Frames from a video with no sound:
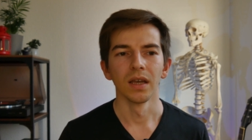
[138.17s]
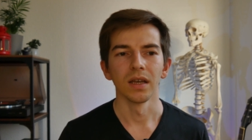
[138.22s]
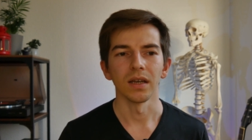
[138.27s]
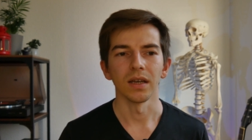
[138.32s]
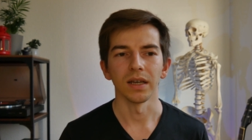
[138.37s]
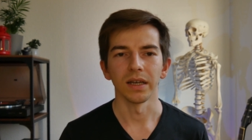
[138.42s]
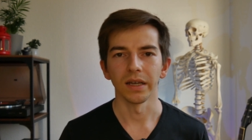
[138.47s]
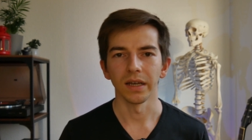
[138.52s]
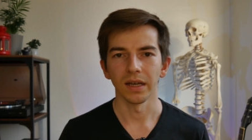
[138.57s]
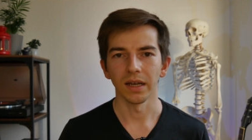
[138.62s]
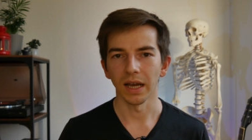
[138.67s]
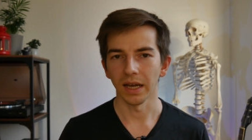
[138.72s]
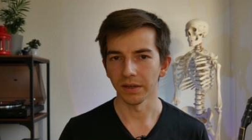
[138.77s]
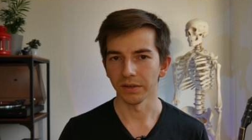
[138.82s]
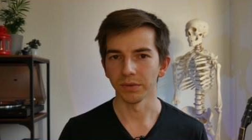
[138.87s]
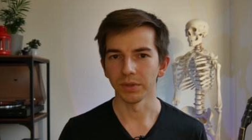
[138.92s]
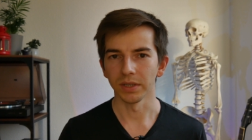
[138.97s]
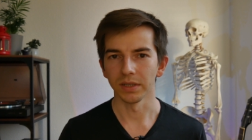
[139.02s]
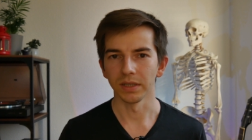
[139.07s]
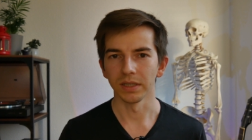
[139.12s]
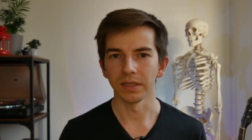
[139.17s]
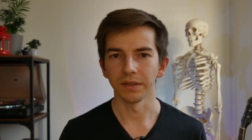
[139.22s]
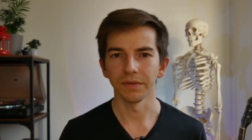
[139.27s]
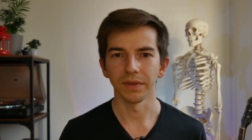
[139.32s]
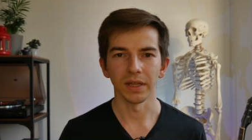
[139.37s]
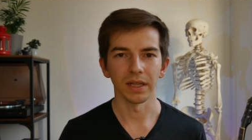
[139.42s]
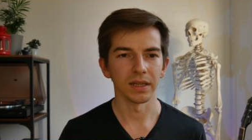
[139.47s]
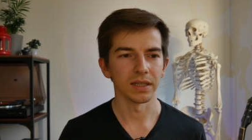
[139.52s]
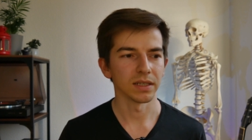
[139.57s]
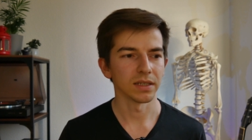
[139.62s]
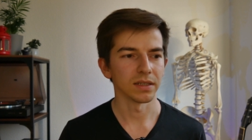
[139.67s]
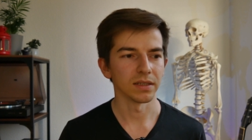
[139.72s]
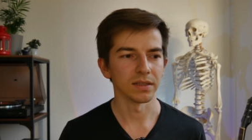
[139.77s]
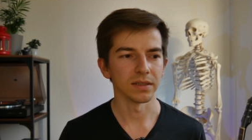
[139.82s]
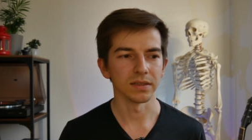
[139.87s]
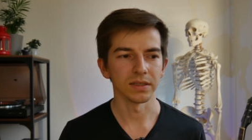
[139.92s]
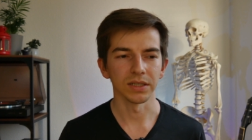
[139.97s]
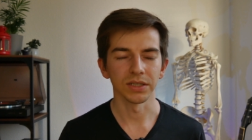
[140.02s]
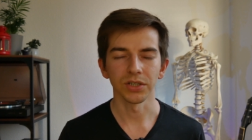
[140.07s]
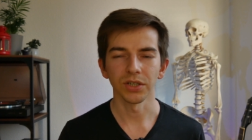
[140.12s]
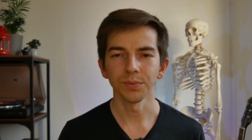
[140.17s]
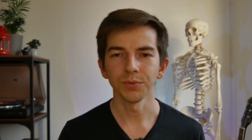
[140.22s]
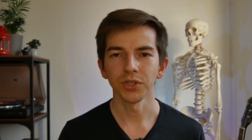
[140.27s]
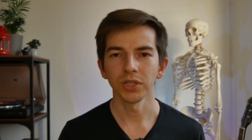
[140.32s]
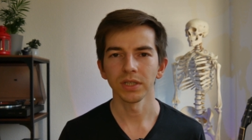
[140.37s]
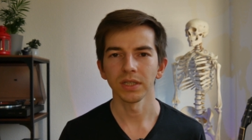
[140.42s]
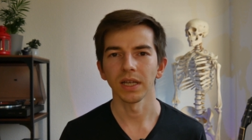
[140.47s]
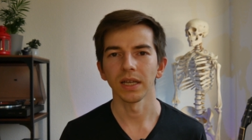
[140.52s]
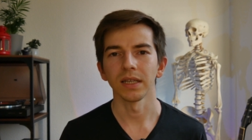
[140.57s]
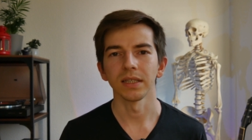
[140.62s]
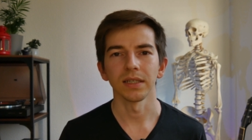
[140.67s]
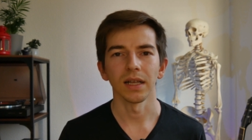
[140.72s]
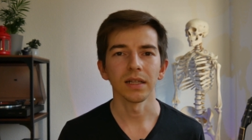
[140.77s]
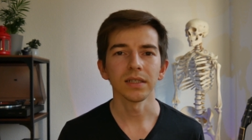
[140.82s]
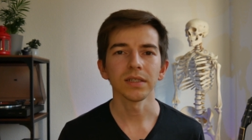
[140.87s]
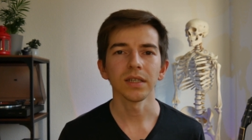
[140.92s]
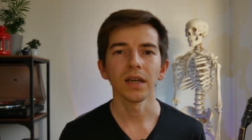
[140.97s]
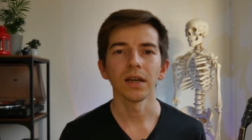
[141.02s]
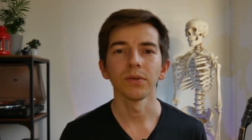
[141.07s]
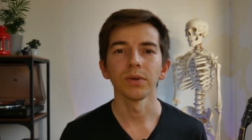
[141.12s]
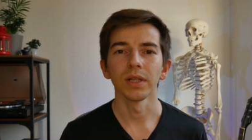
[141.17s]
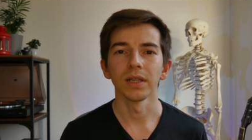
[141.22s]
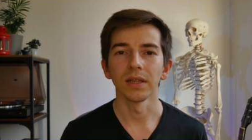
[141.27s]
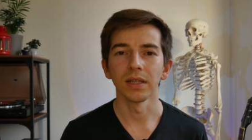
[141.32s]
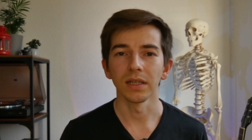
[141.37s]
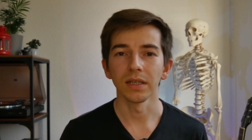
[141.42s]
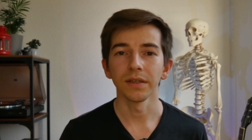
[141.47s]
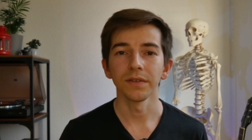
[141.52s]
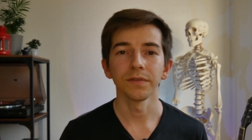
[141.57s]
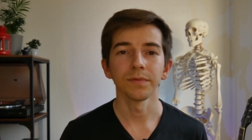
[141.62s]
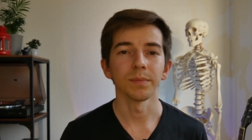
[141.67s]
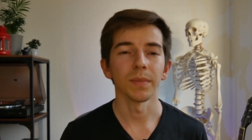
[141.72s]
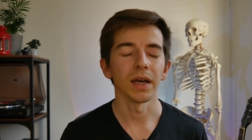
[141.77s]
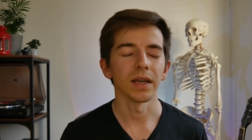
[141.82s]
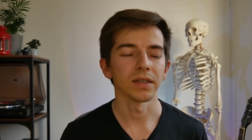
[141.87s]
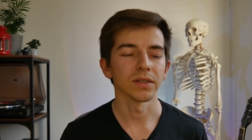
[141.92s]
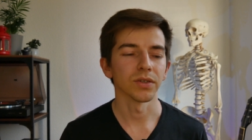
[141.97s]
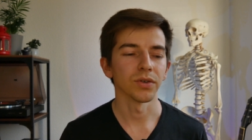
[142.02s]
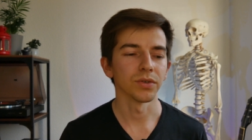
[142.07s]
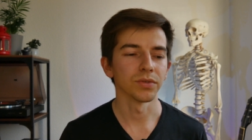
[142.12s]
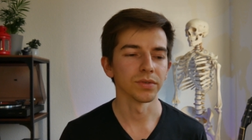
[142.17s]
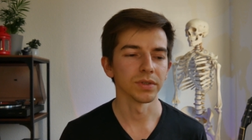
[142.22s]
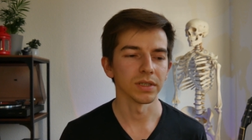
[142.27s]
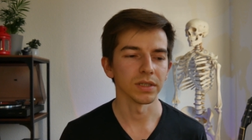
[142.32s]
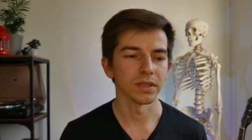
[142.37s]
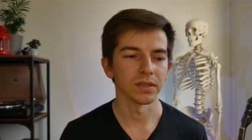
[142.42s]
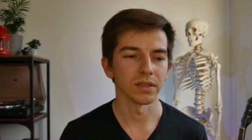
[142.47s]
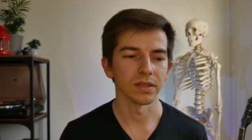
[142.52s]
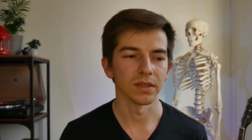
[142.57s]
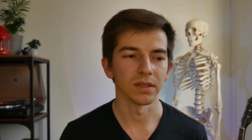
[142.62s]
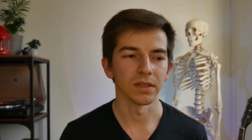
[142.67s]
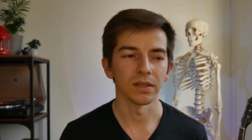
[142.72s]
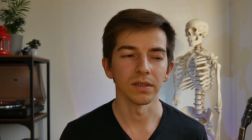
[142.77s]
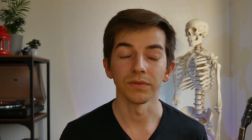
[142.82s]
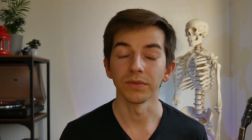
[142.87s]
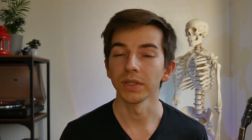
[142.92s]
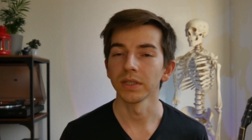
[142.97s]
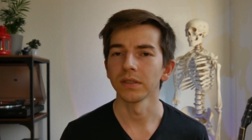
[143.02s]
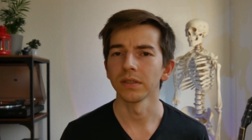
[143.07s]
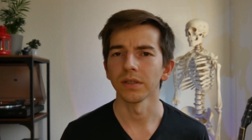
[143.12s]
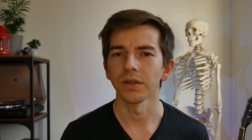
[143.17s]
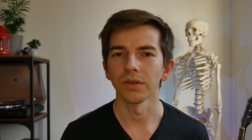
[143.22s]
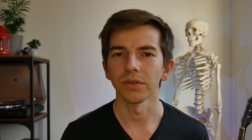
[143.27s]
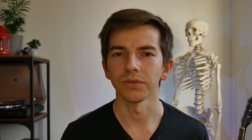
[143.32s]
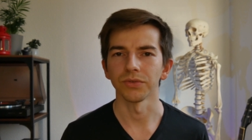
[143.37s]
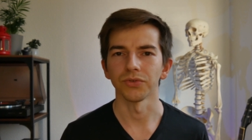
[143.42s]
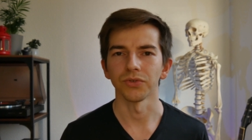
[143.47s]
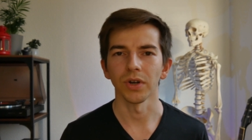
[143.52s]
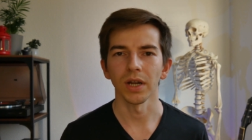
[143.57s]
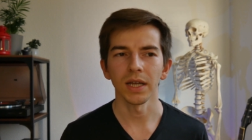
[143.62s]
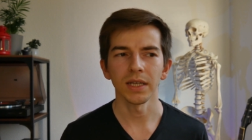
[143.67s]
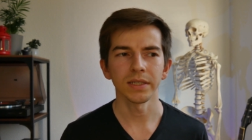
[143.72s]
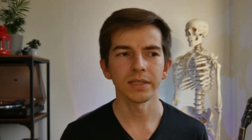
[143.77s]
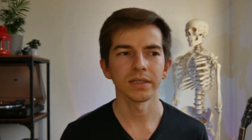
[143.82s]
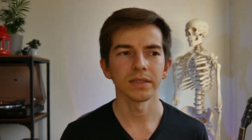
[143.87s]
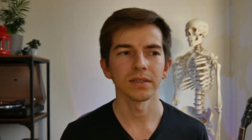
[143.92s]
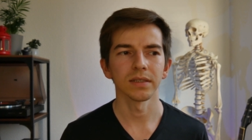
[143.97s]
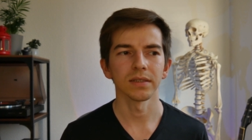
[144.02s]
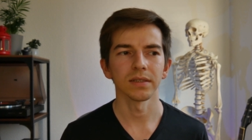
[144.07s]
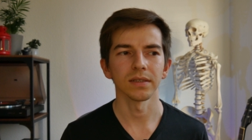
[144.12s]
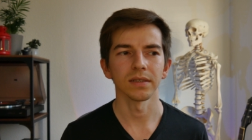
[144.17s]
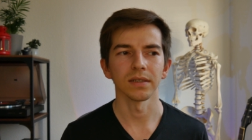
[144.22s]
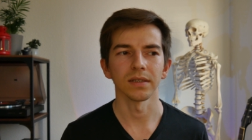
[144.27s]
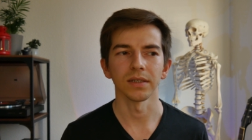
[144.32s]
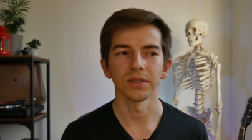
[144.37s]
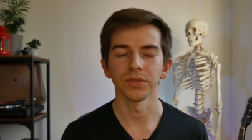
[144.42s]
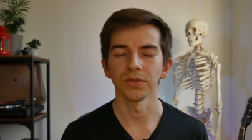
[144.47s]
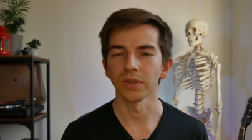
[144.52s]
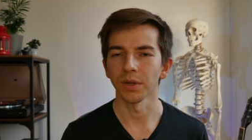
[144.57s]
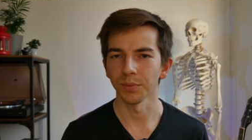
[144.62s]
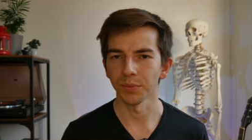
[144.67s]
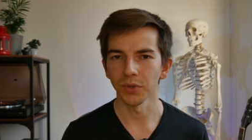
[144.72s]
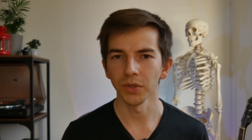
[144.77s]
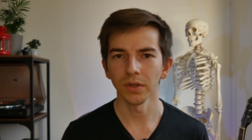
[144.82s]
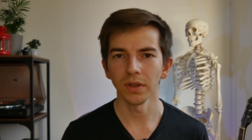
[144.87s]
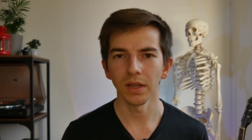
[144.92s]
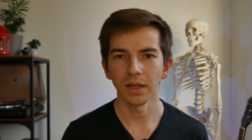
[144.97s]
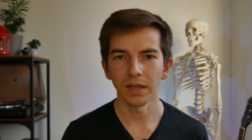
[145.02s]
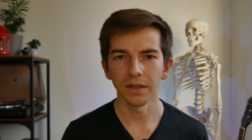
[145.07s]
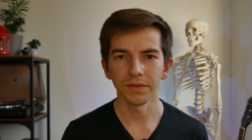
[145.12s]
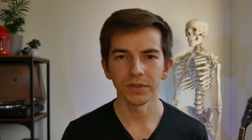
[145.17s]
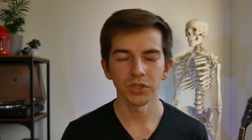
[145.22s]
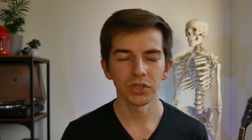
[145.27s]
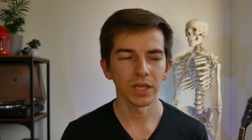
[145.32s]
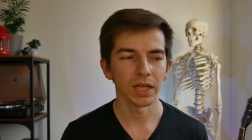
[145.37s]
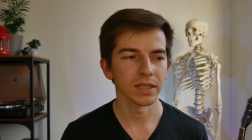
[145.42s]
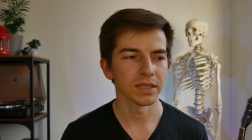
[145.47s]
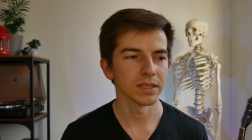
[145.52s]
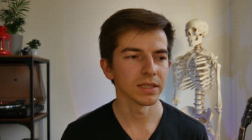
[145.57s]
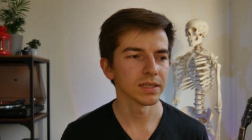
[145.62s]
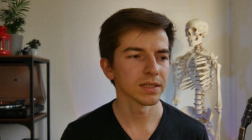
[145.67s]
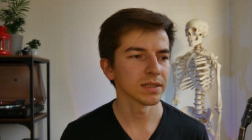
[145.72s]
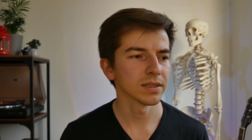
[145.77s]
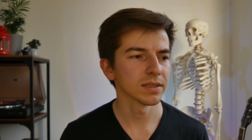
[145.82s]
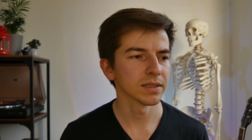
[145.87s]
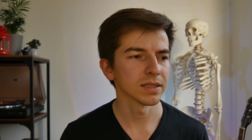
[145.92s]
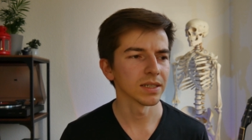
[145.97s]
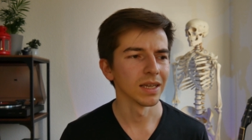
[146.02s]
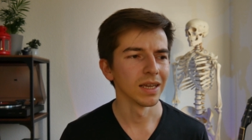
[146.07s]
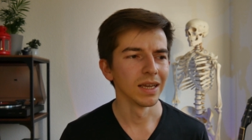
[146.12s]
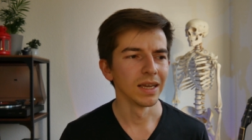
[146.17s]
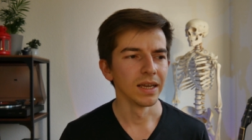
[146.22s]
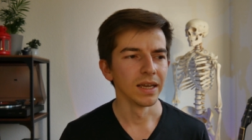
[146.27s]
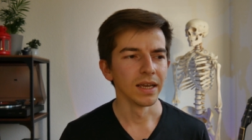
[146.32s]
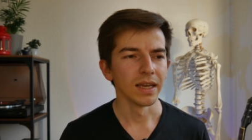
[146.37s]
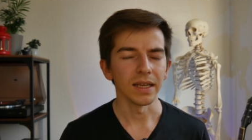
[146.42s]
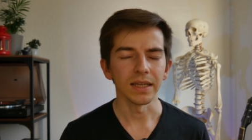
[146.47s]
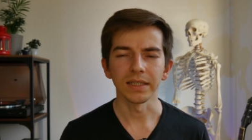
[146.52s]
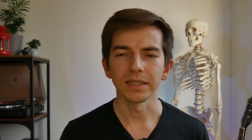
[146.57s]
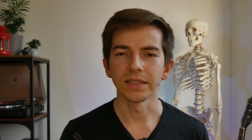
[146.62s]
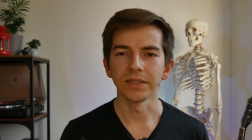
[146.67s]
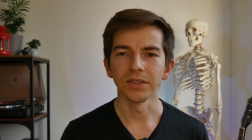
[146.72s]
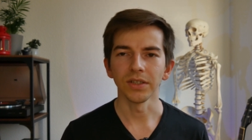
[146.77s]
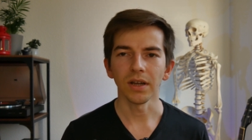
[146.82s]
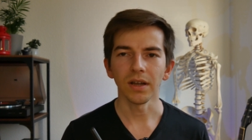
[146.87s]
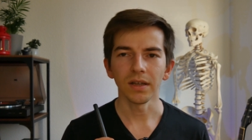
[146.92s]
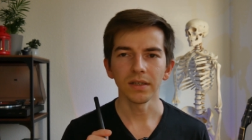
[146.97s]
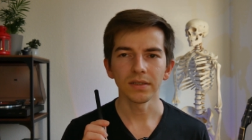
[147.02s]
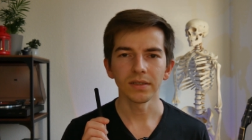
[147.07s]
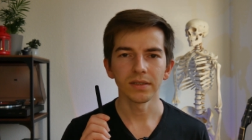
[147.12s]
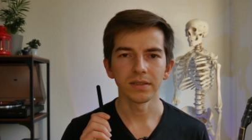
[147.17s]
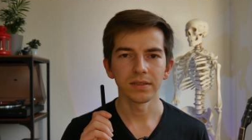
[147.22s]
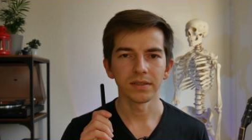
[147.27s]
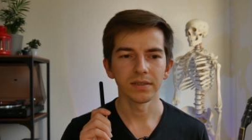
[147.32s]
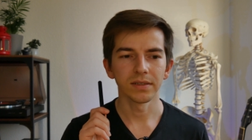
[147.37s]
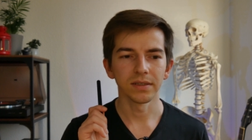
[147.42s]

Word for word: Uh, I will leave the link in description and also I will leave my code uh, written on Rust uh, to compute the Levenshtein distance. It's not